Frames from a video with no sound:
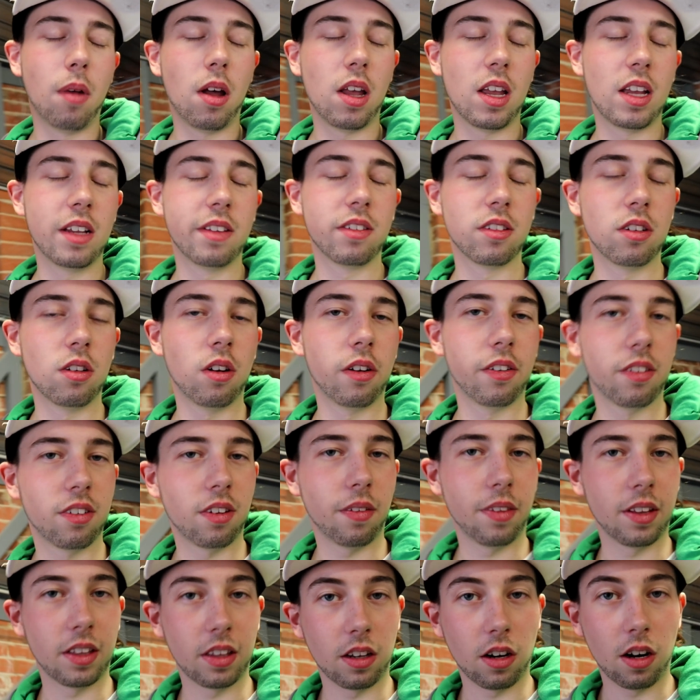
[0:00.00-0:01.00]
It's not
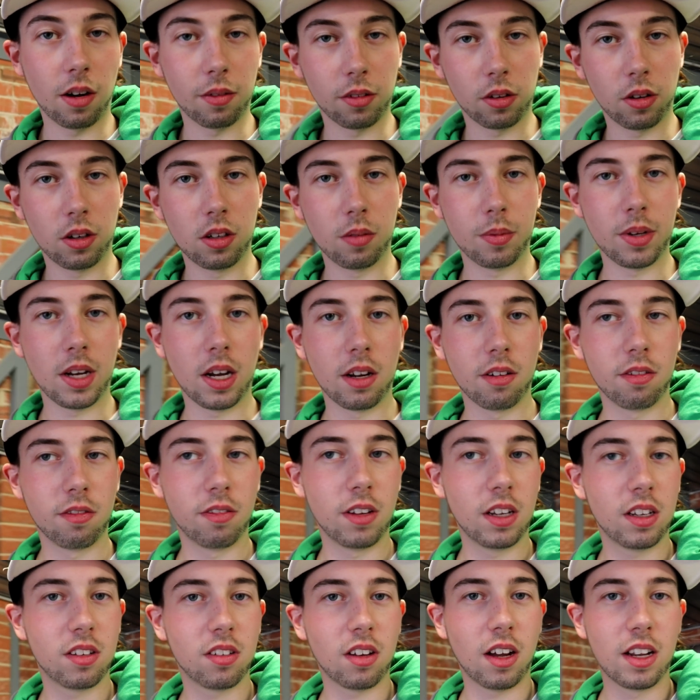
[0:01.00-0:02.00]
something that I'm going to be able to
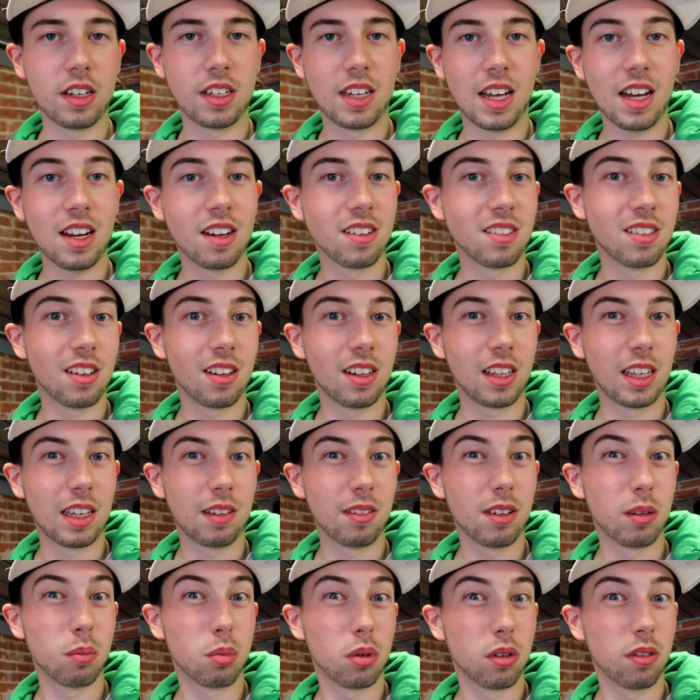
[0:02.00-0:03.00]
fix. I doubt it's something
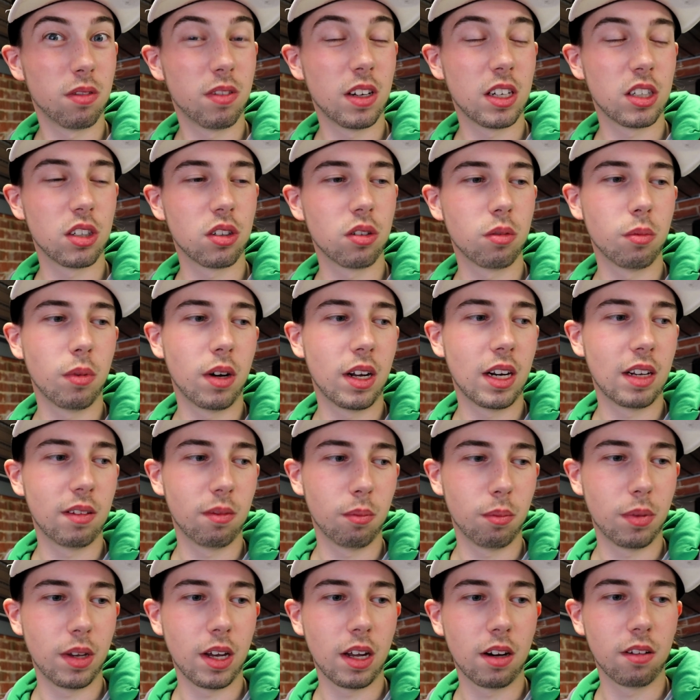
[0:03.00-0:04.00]
even a professional might
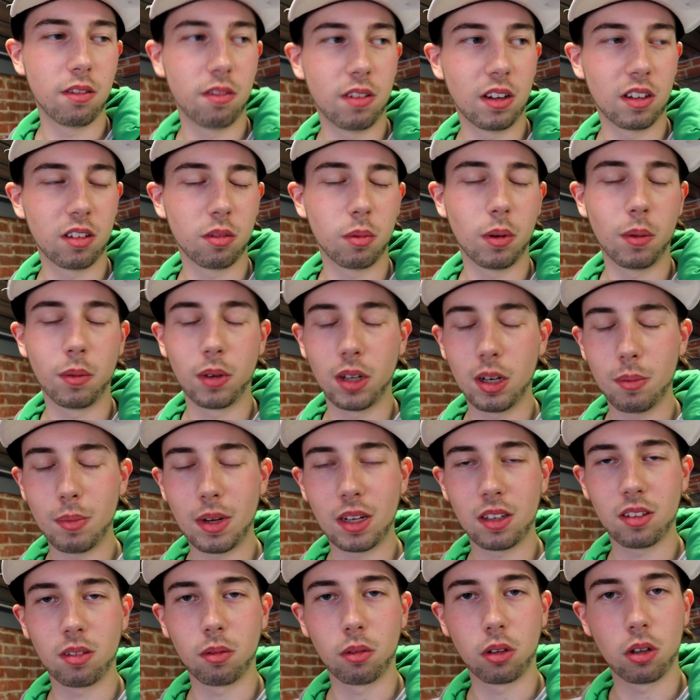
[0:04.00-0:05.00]
even be able to fix, but I'm going to
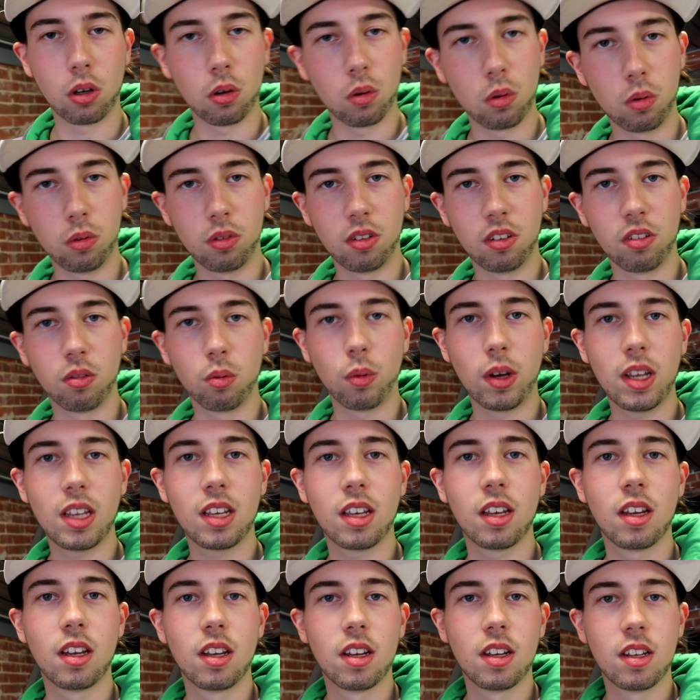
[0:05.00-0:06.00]
make some calls this
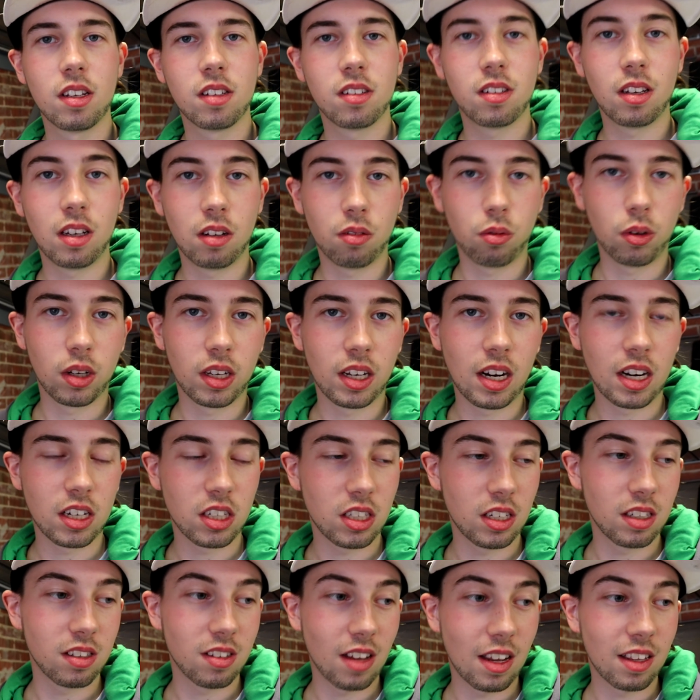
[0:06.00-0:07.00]
week, see if we can
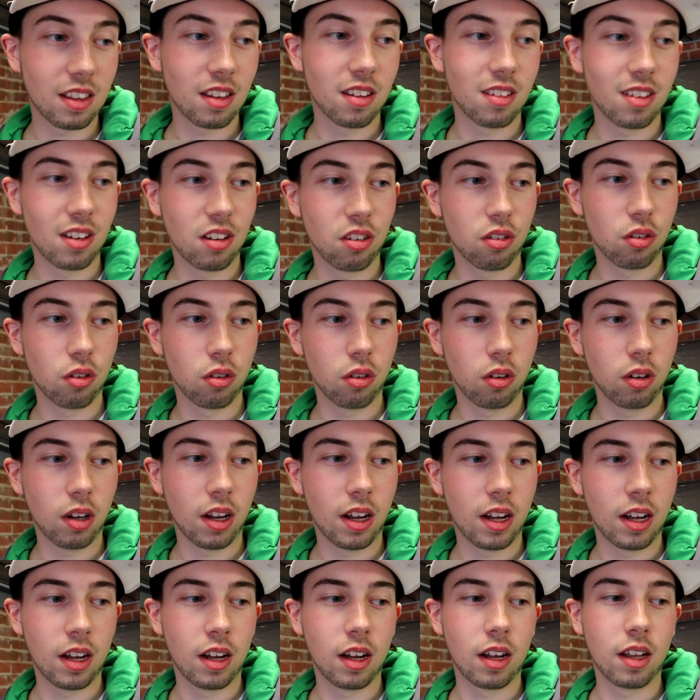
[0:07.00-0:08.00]
actually take this into
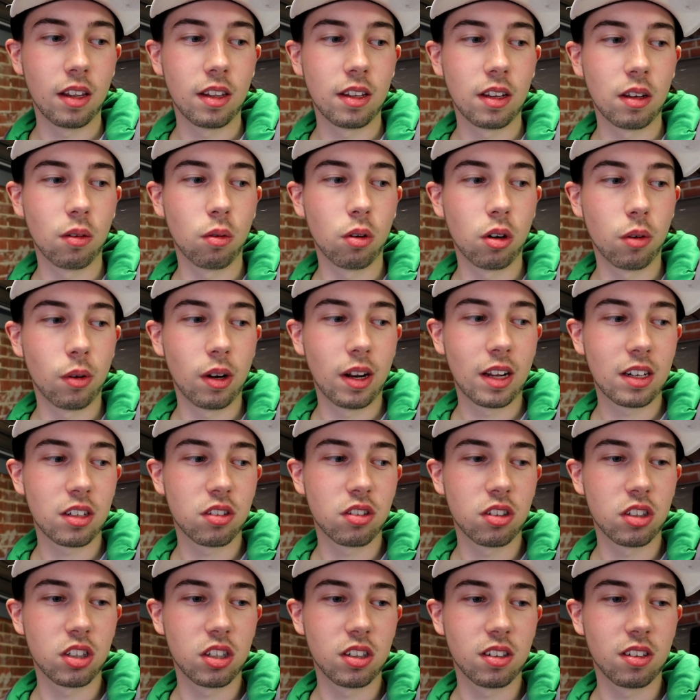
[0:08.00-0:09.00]
the auto
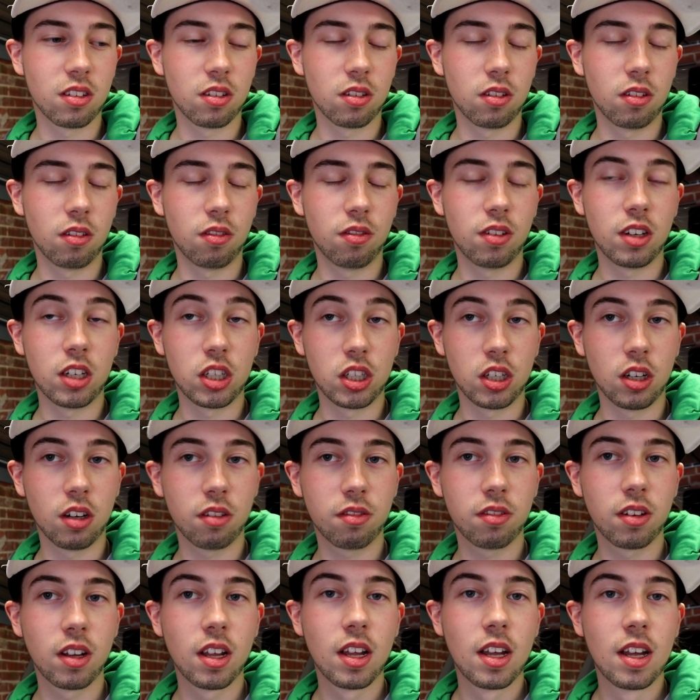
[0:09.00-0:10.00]
electrician to finish it
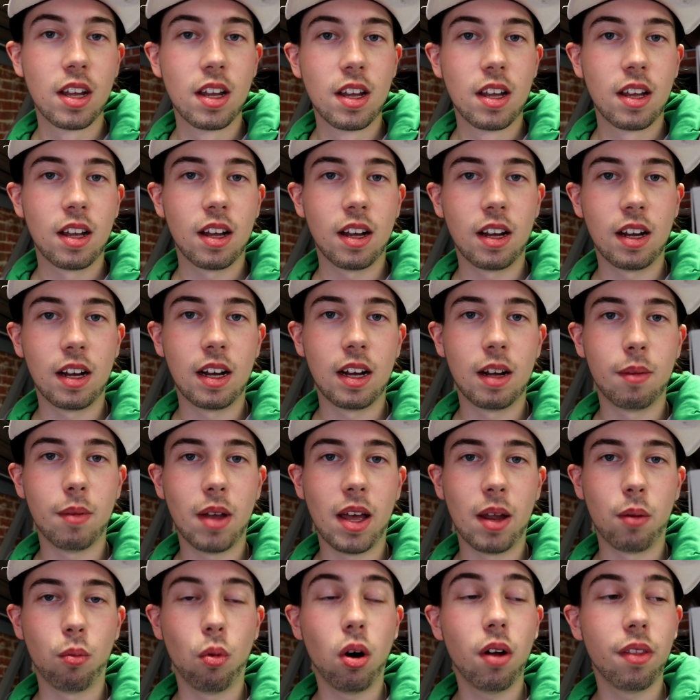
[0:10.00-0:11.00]
off.
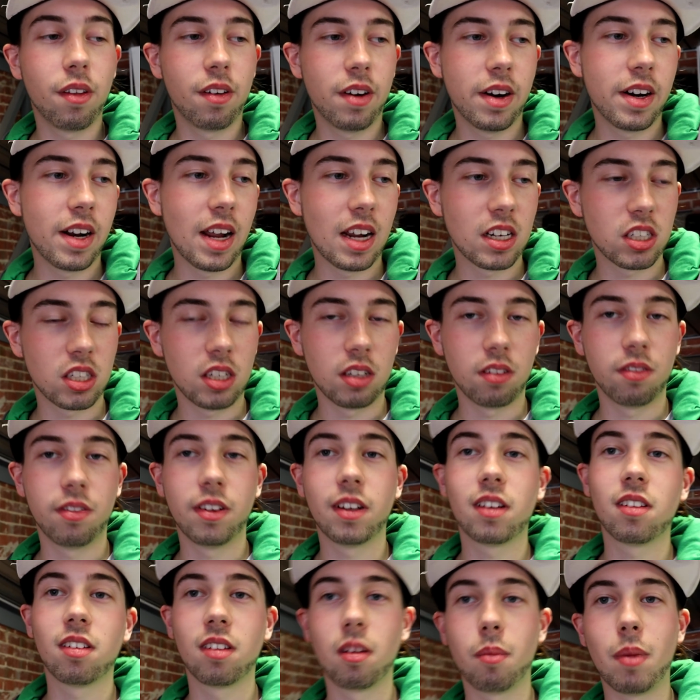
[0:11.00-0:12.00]
And while they're at it, actually
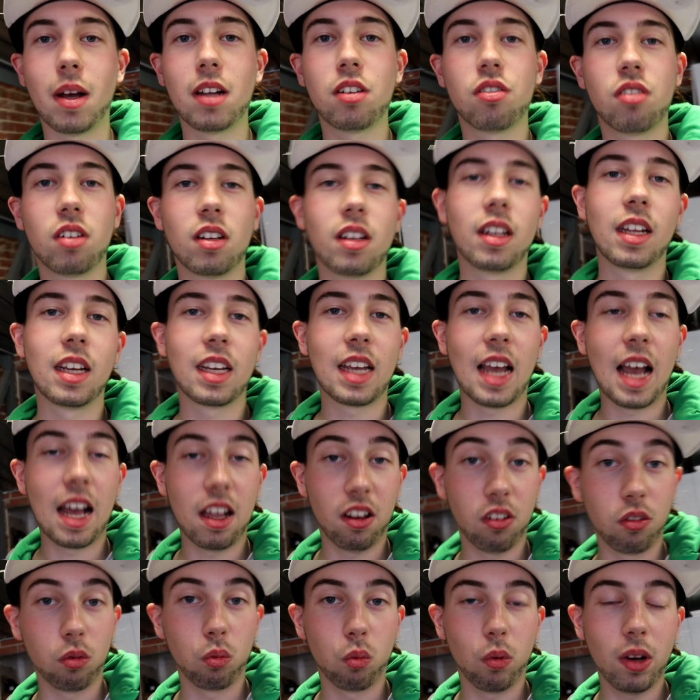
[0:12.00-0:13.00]
fix the battery leak
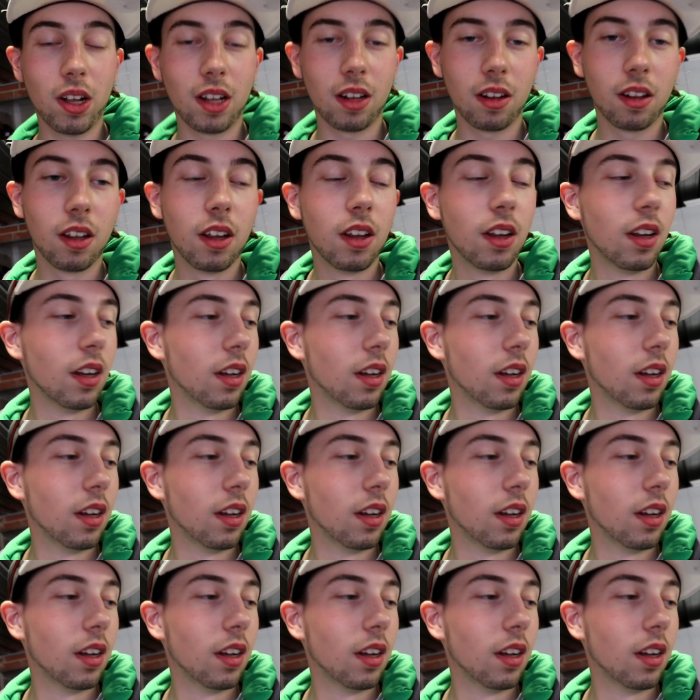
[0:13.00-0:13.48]
as well.